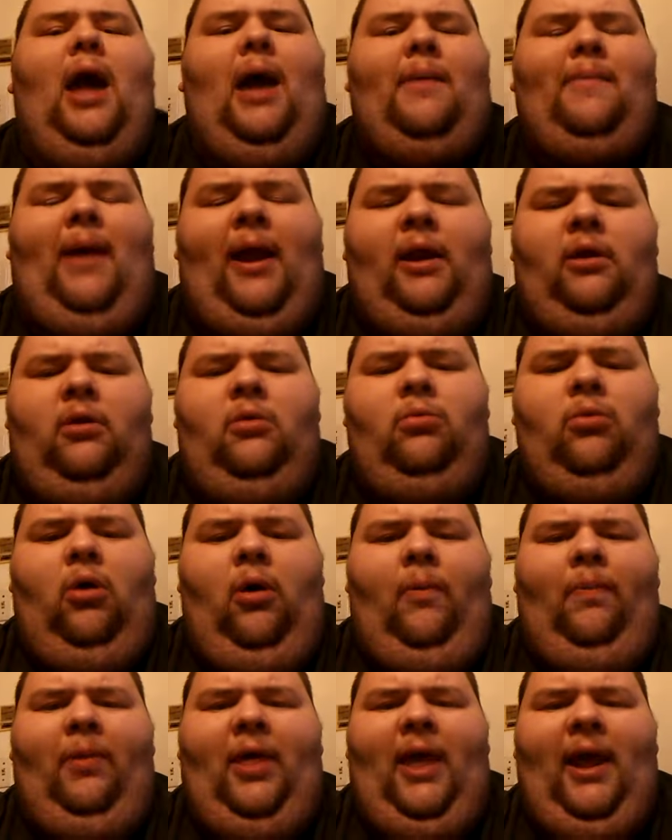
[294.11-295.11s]
I might do
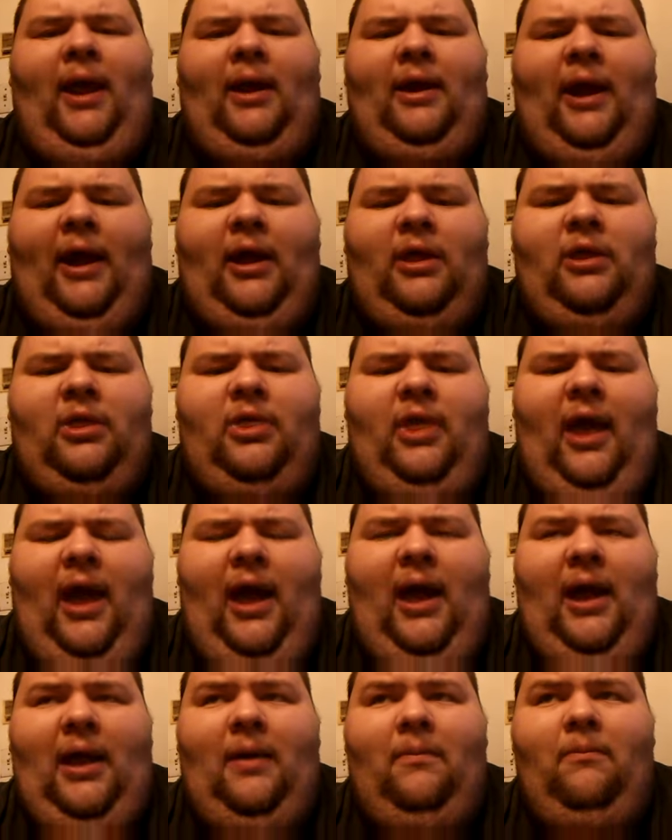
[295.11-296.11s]
role play next
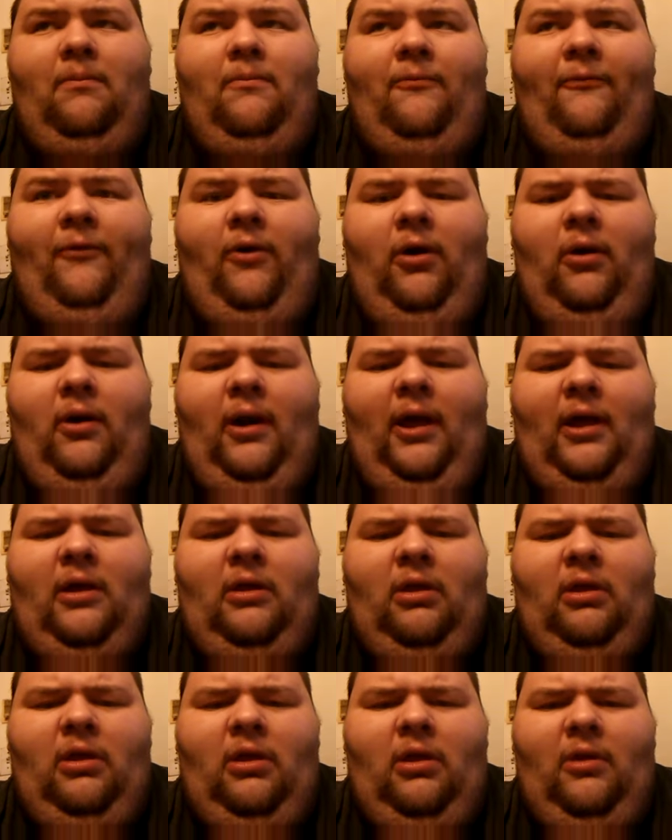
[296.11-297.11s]
time for our
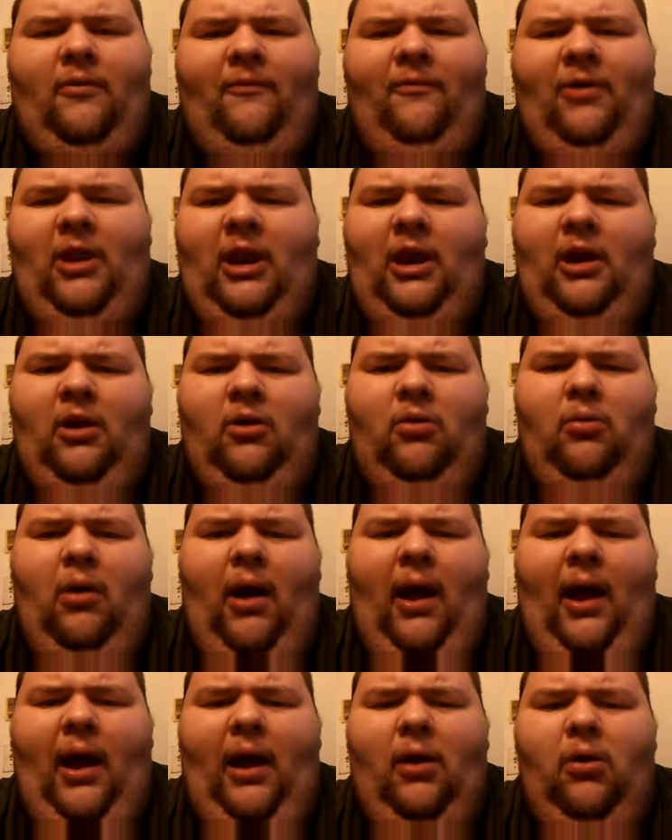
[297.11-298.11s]
next video.
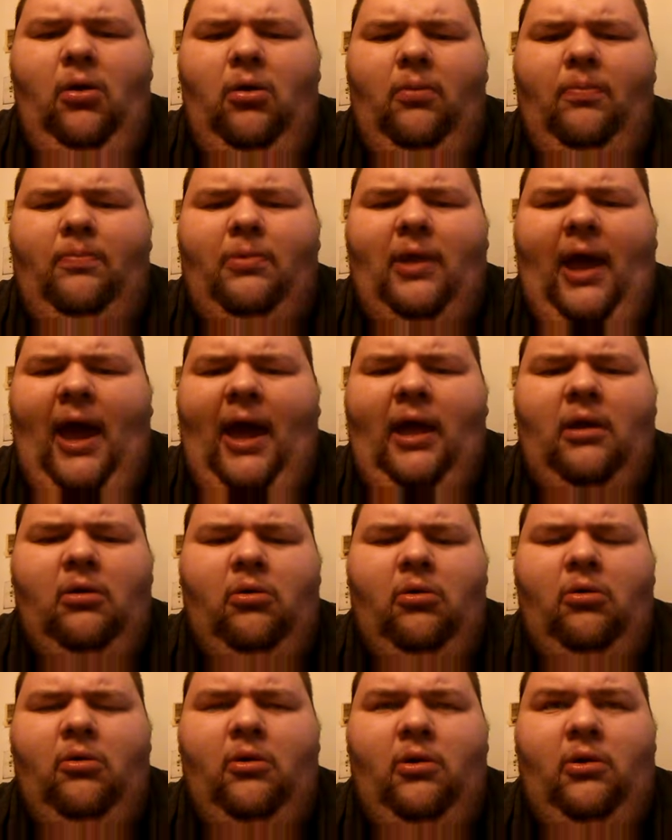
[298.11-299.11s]
I hope that
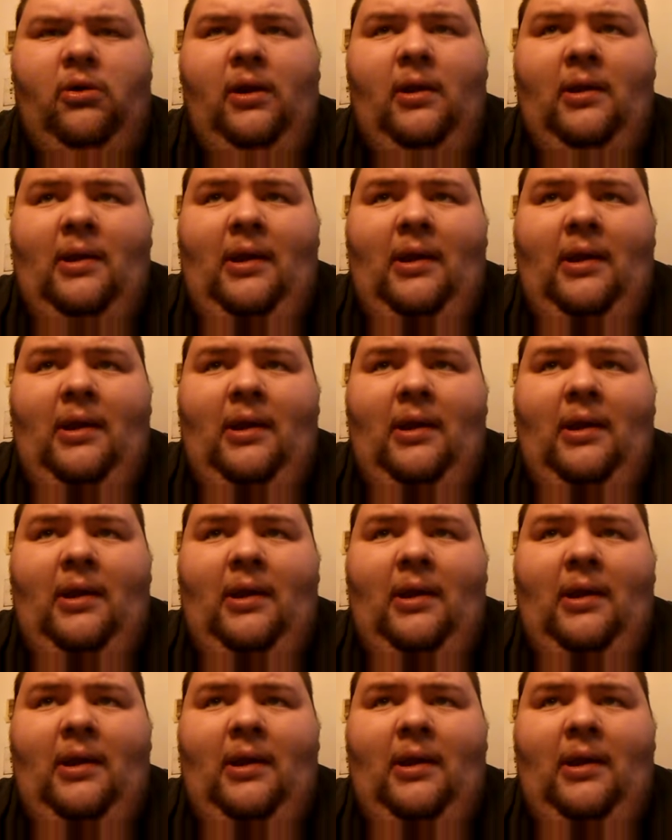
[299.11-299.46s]
or